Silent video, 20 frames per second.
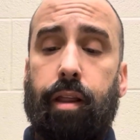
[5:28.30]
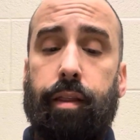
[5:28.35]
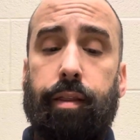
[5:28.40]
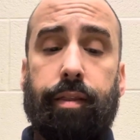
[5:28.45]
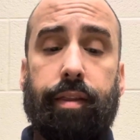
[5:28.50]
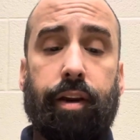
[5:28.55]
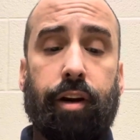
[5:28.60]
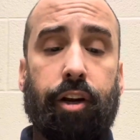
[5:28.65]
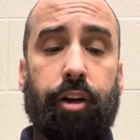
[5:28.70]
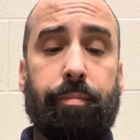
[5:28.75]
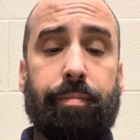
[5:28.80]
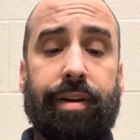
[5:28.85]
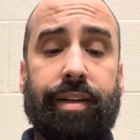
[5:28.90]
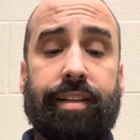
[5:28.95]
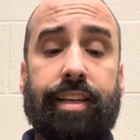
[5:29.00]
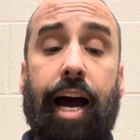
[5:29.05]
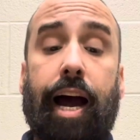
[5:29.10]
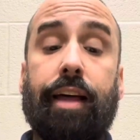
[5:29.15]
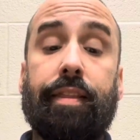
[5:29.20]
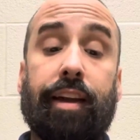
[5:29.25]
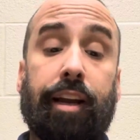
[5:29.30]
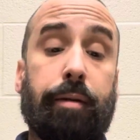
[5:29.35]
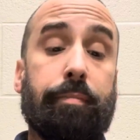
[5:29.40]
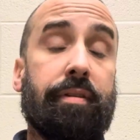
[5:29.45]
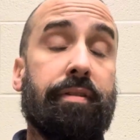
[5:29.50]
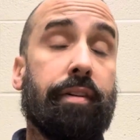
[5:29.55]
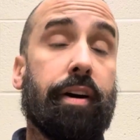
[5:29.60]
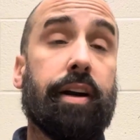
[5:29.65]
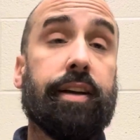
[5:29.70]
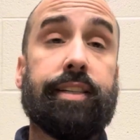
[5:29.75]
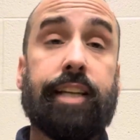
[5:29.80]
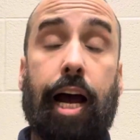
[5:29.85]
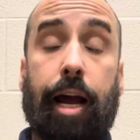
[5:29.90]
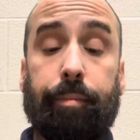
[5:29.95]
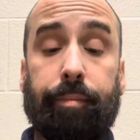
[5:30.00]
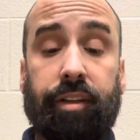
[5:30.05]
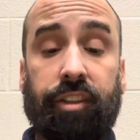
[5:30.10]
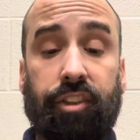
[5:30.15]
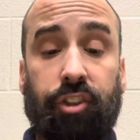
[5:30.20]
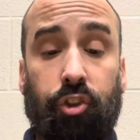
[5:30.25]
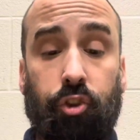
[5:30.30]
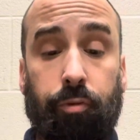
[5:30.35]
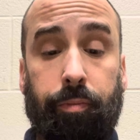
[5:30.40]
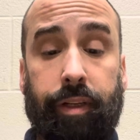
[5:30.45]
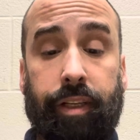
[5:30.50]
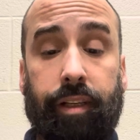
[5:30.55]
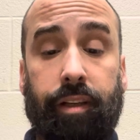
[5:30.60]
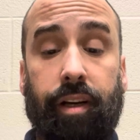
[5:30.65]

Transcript: they can be very time consuming.